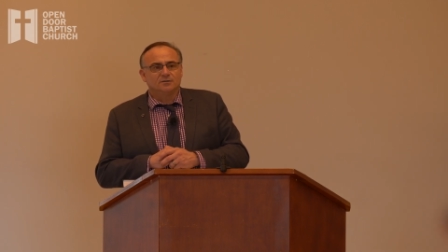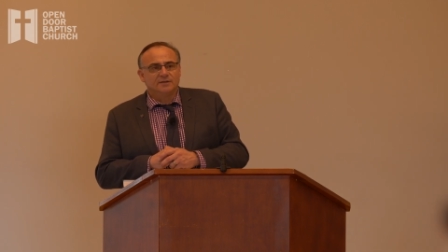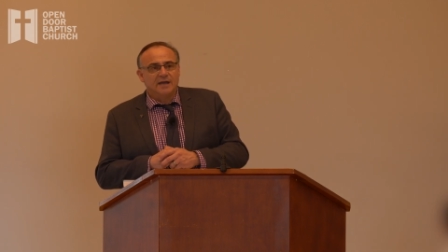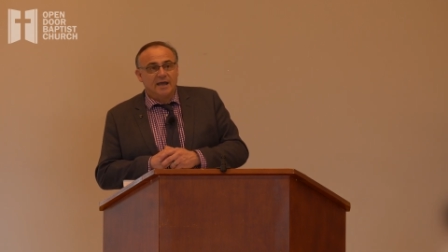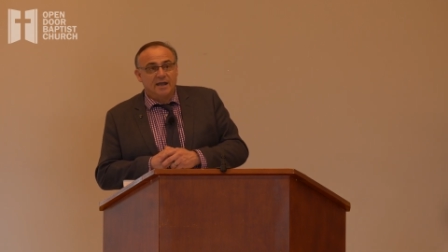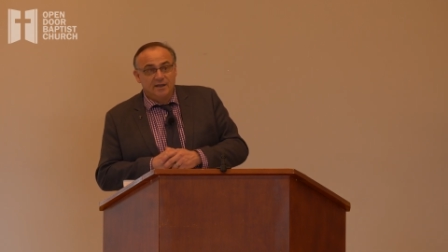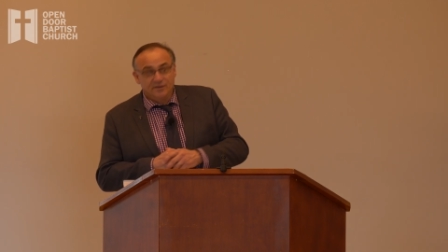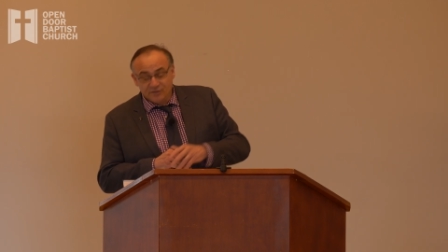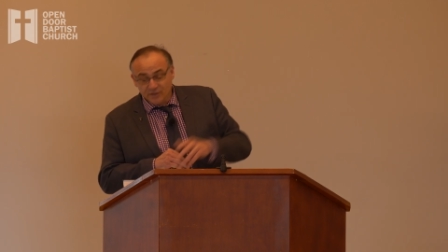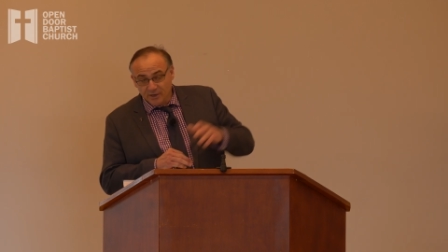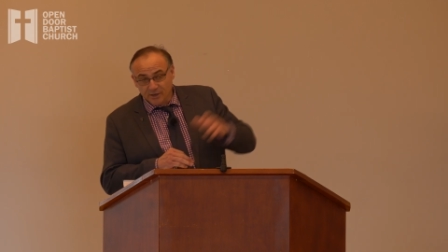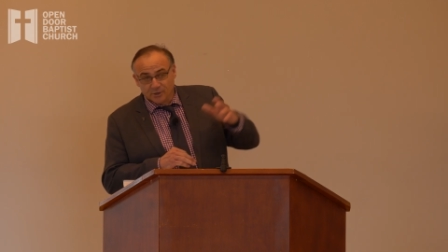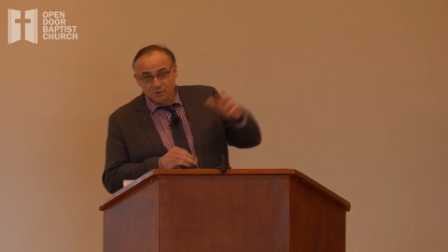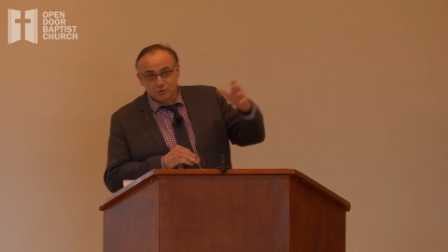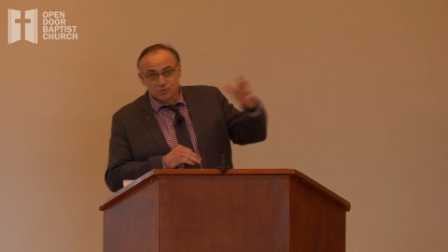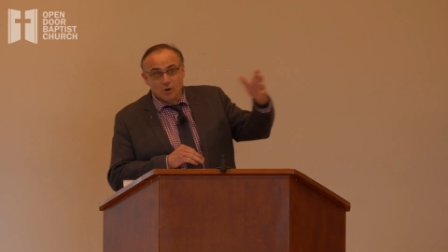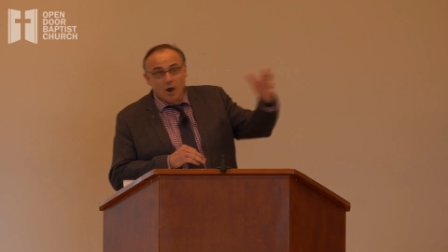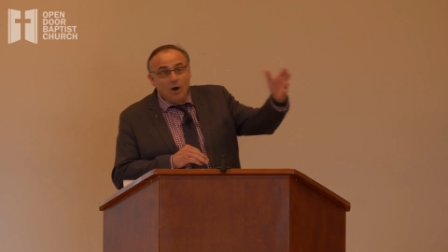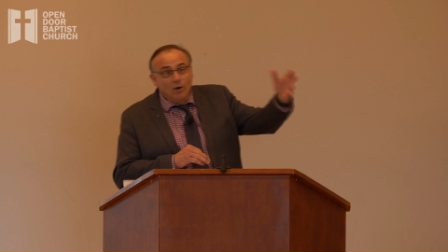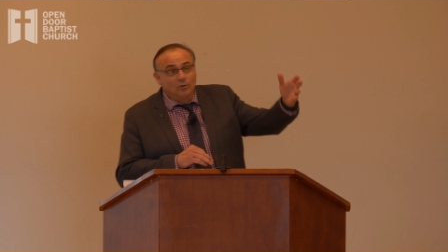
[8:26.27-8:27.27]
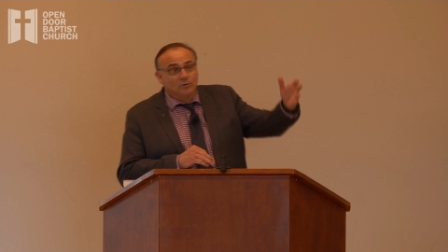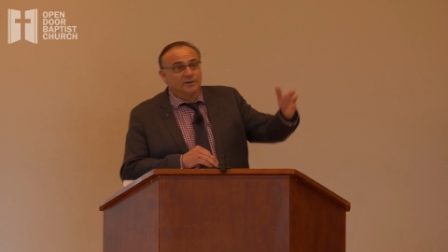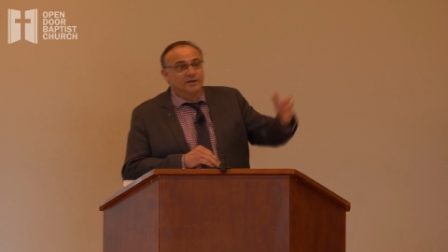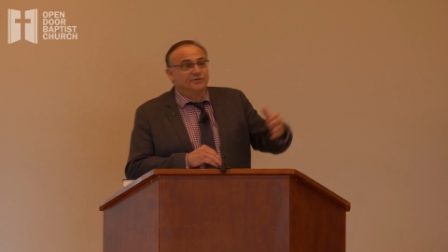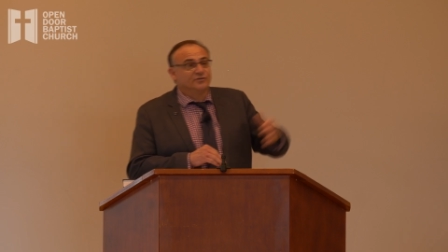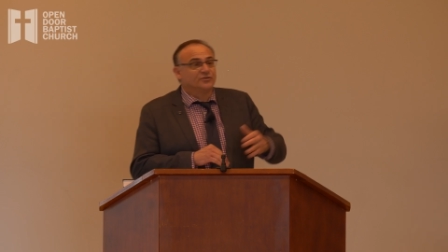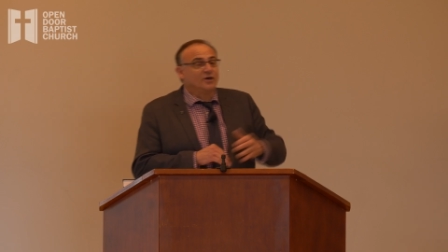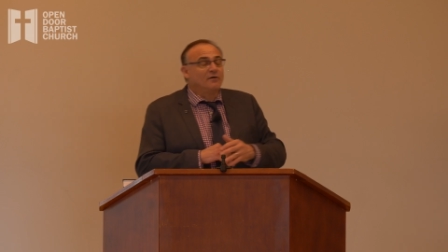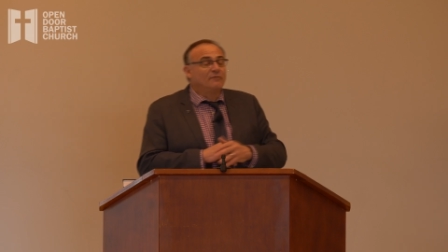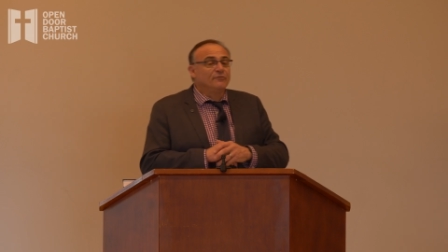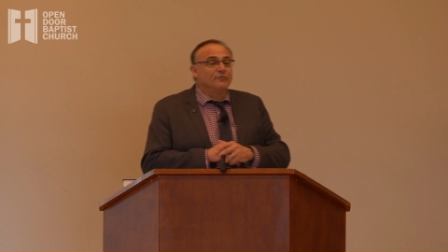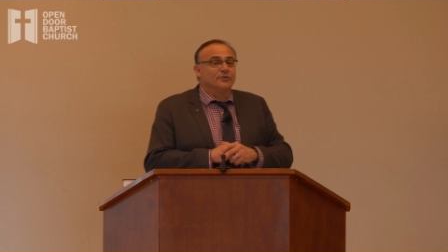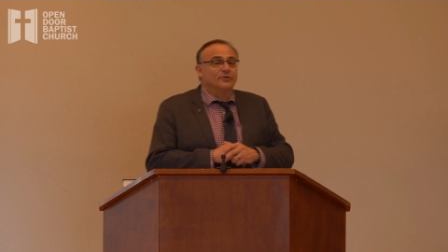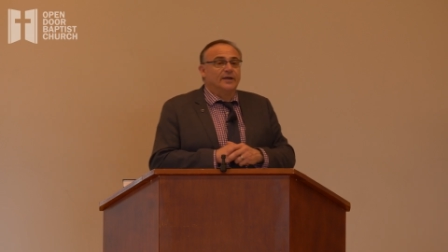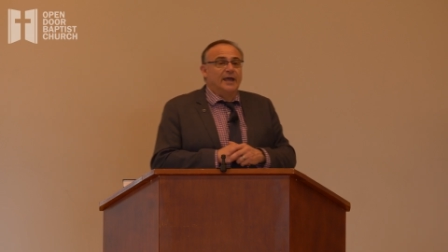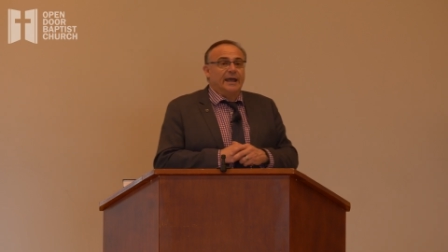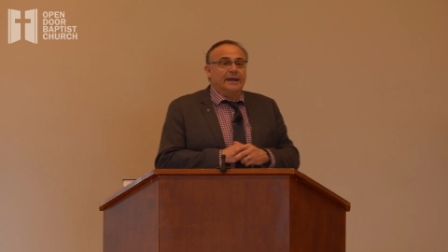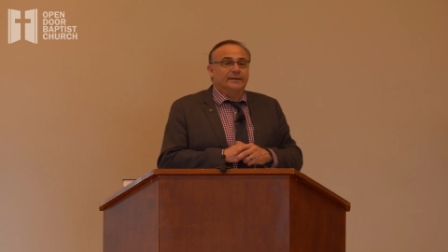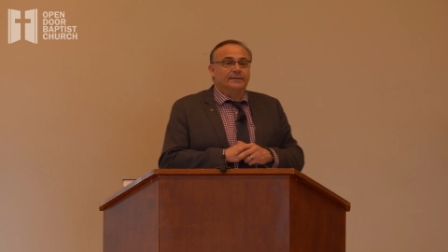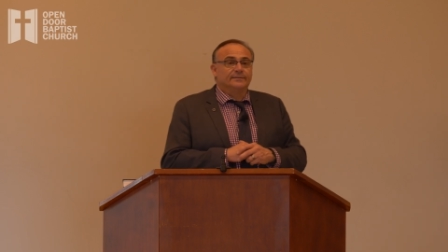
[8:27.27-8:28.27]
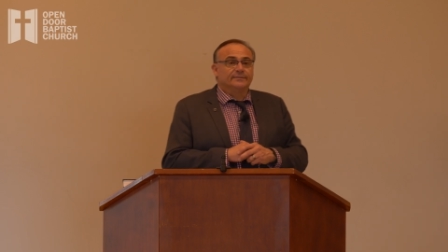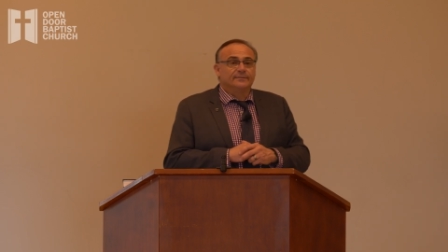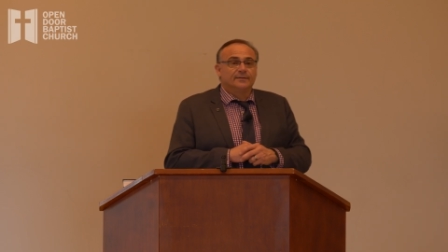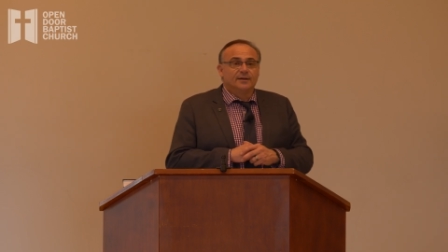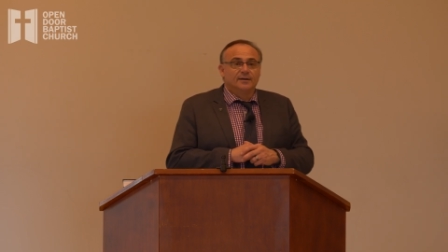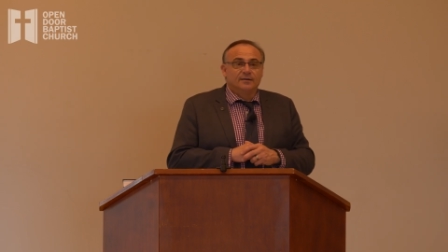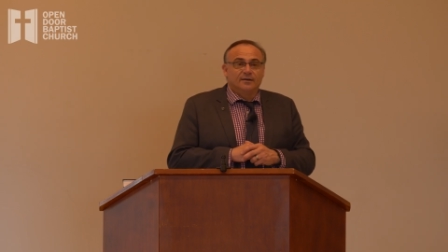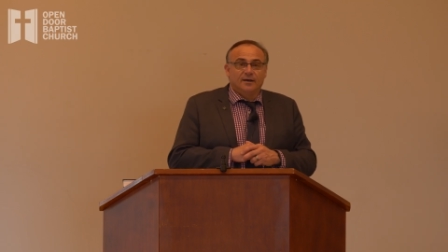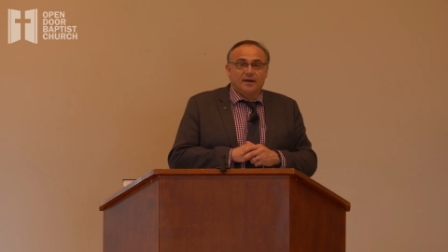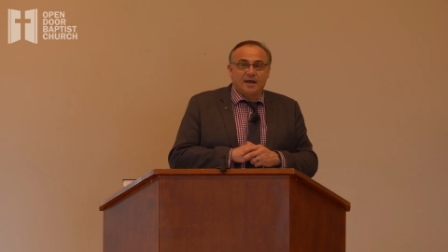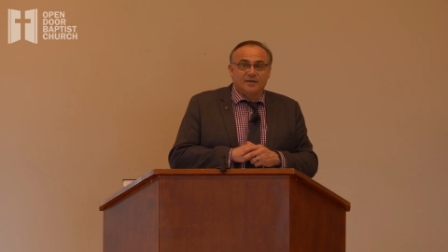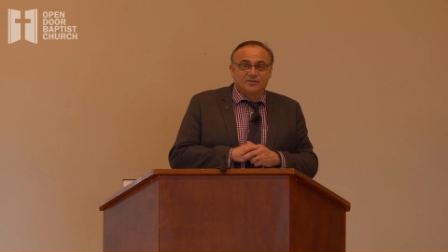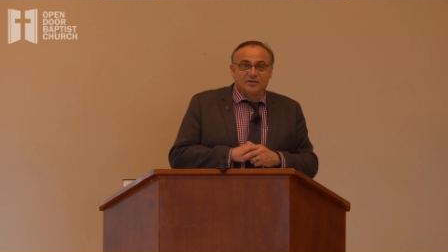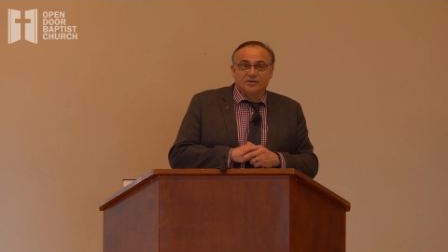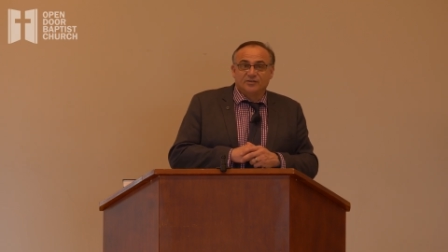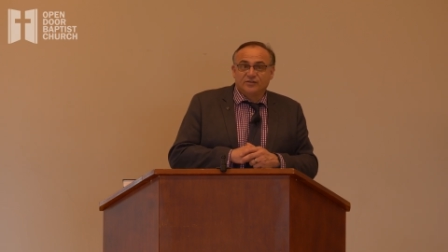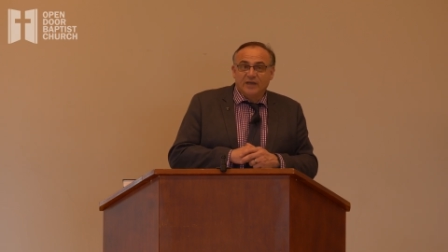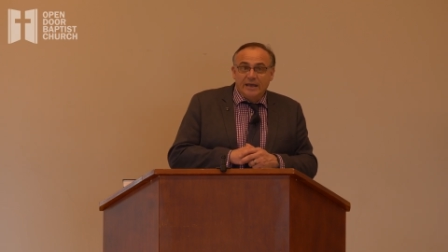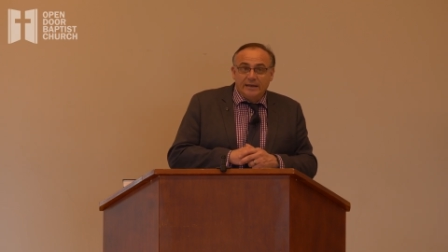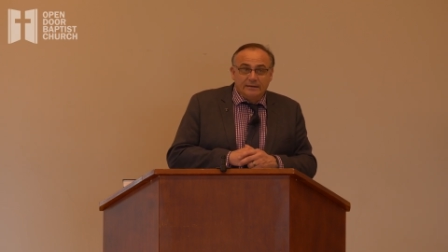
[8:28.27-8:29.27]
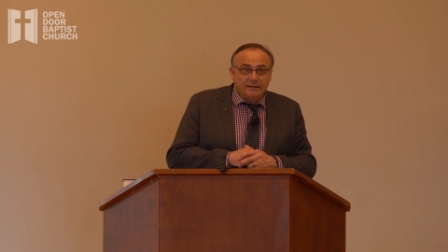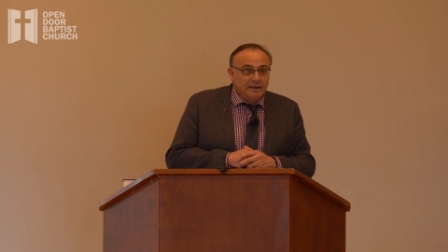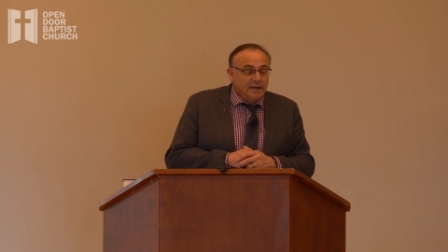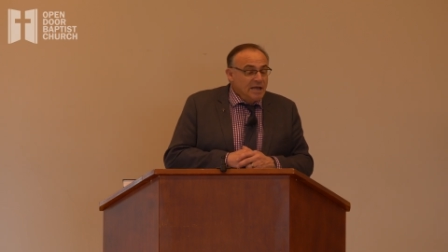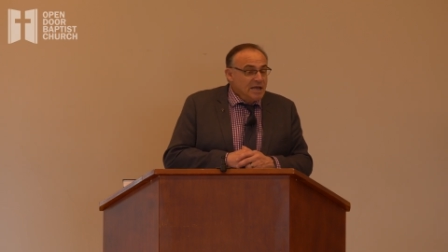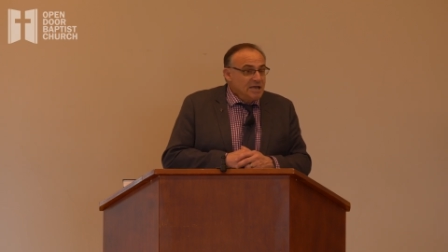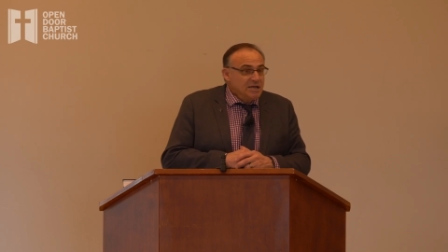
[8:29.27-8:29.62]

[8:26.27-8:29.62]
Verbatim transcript: Now he's in control, he's sovereign, and as I said,